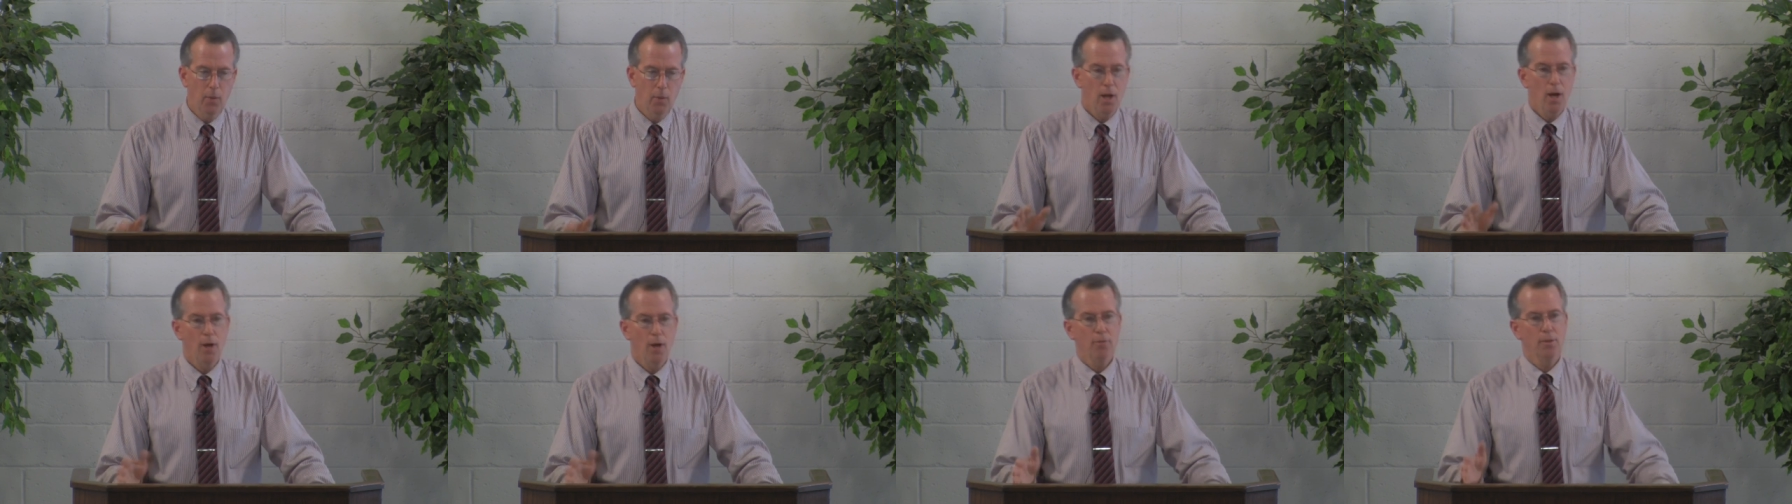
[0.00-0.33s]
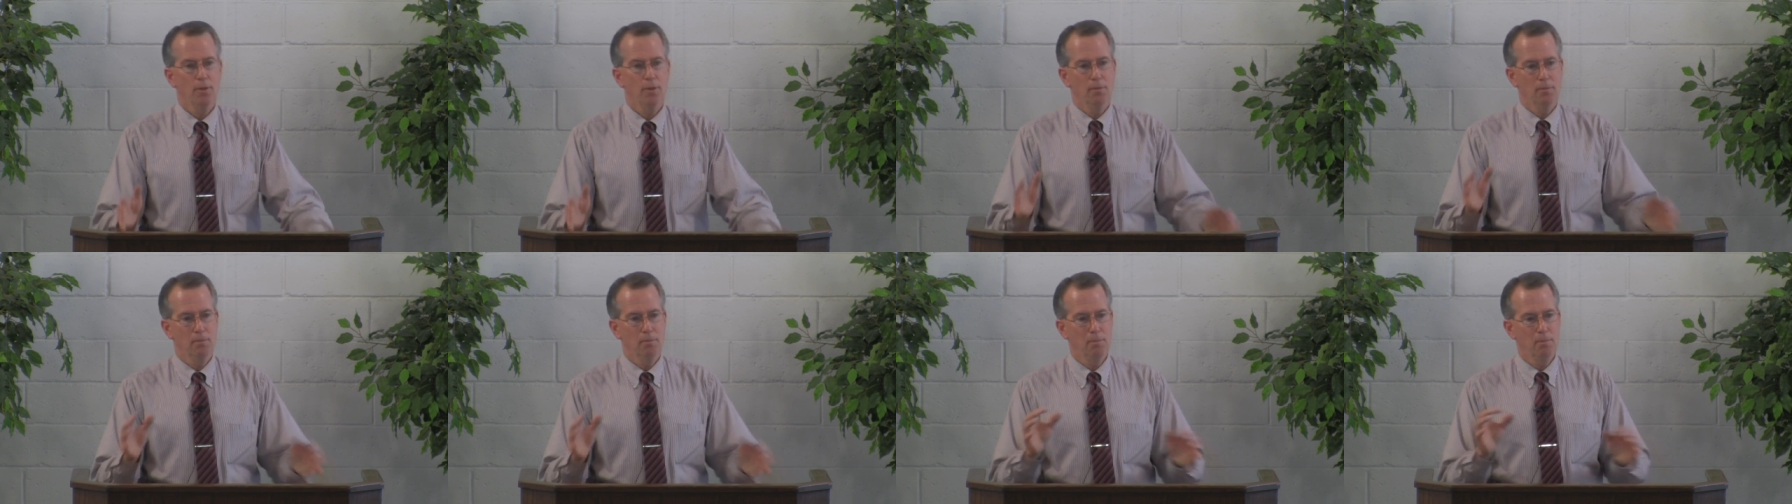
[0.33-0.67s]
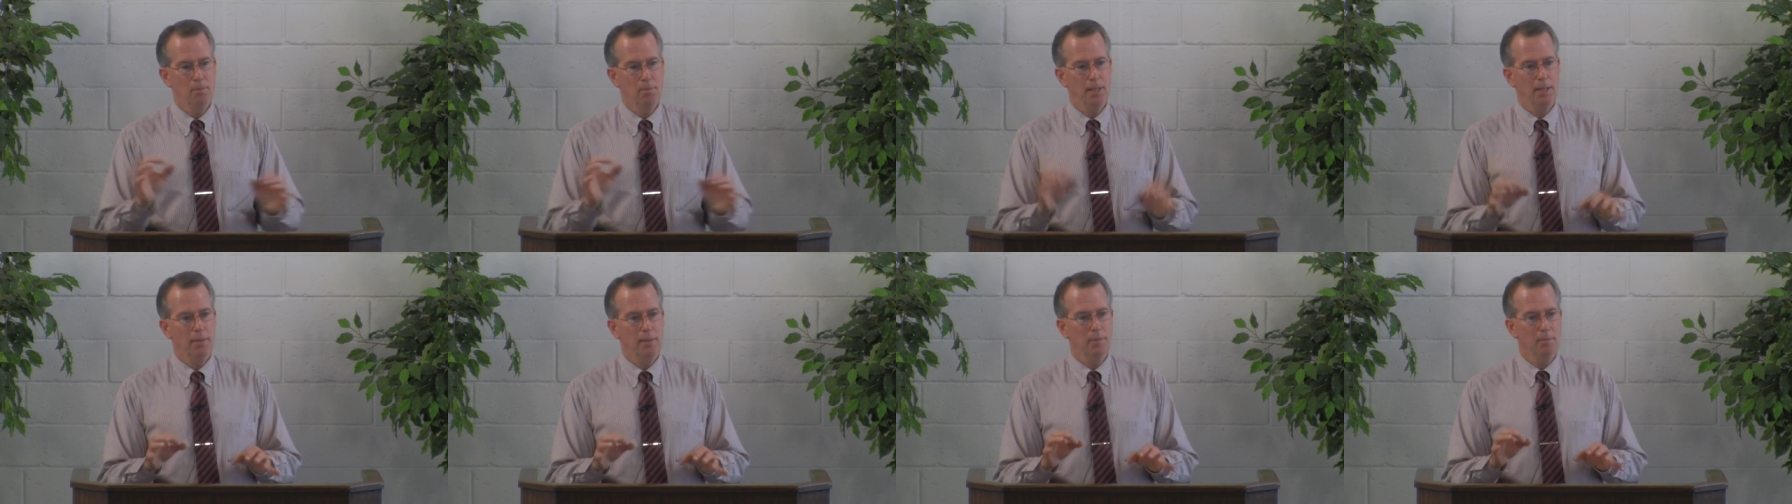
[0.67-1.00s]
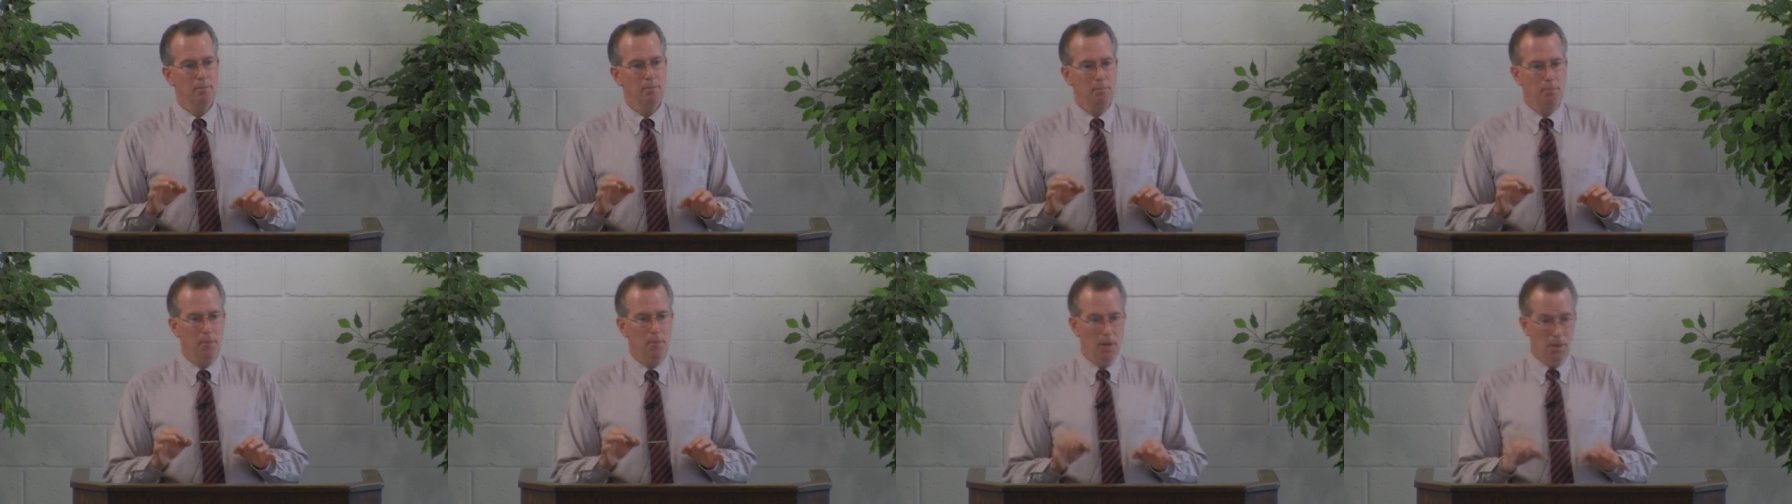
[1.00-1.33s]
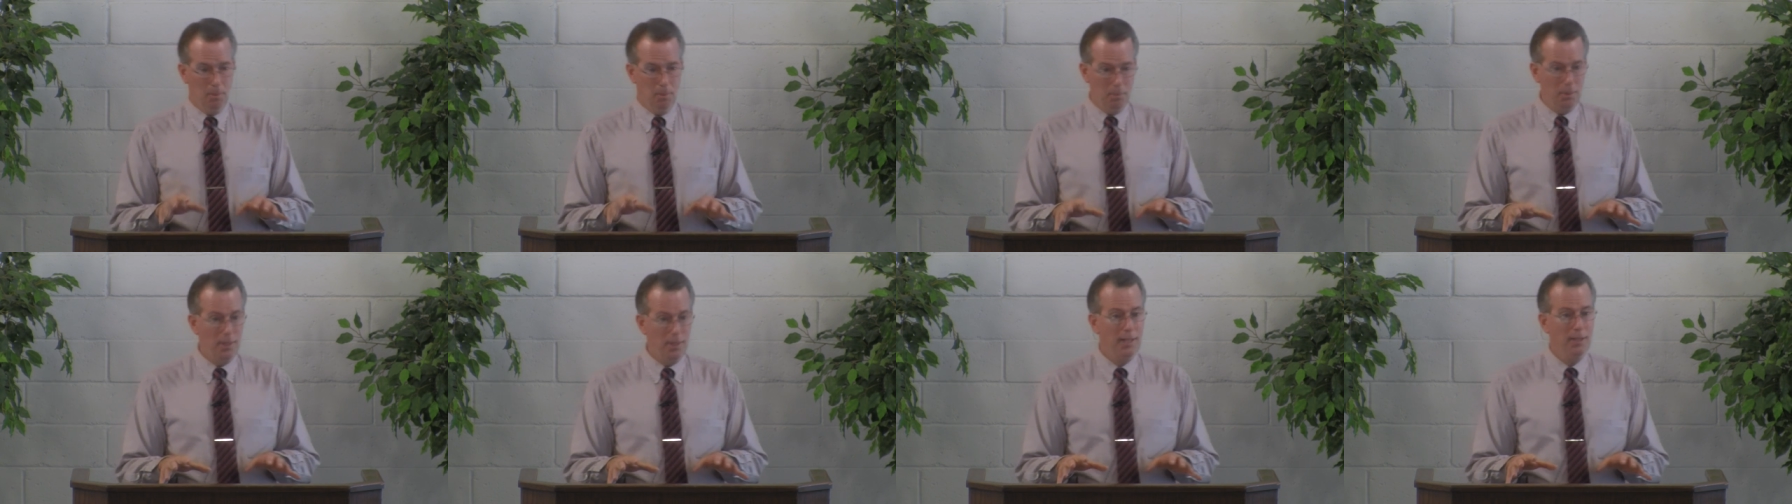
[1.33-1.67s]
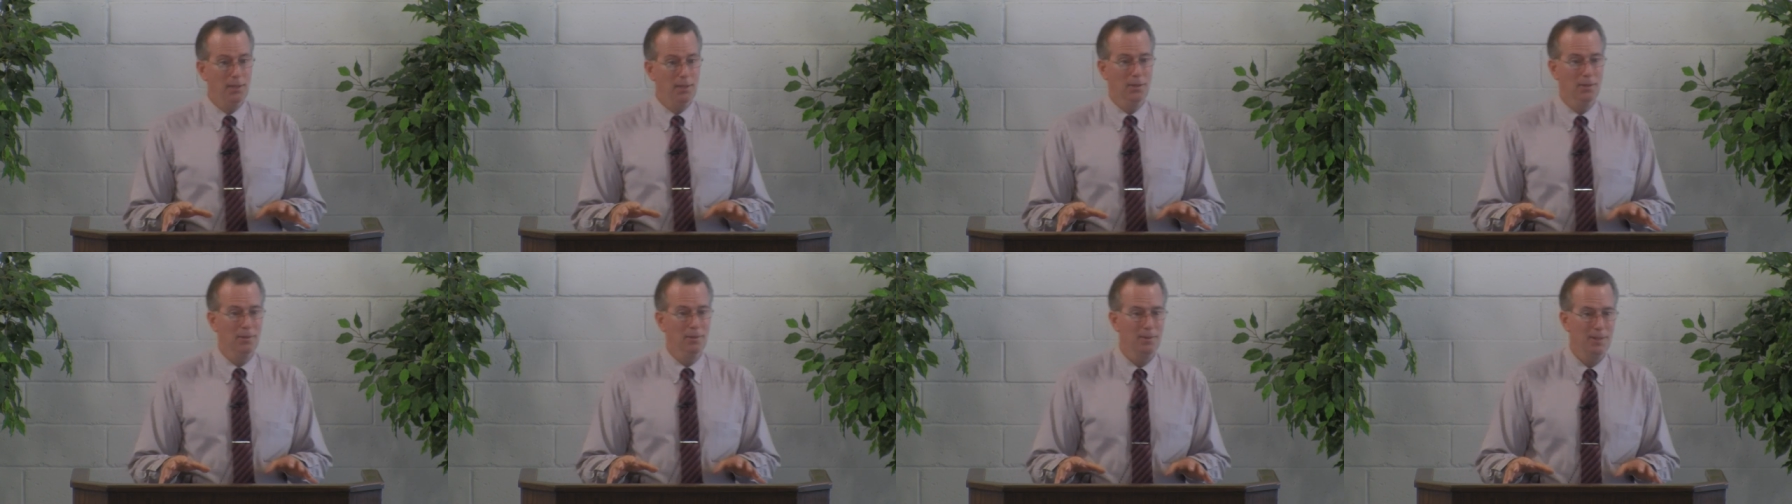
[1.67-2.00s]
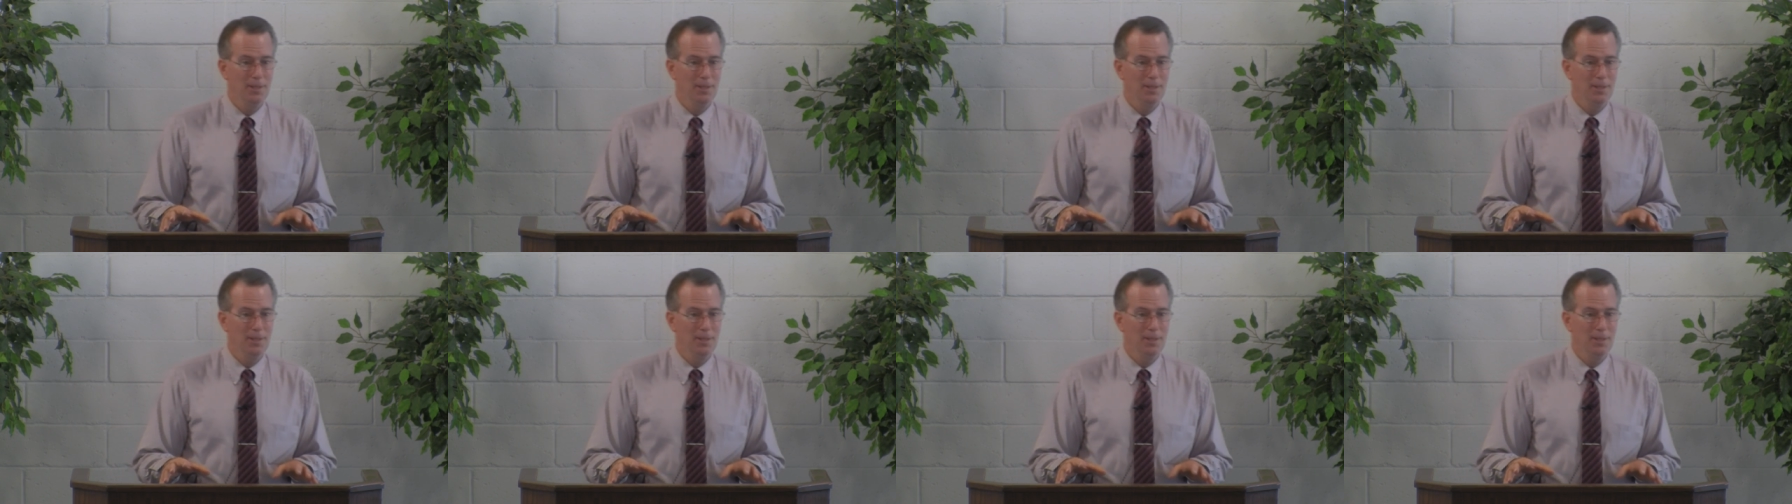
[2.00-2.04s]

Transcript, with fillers: we often pick on Peter.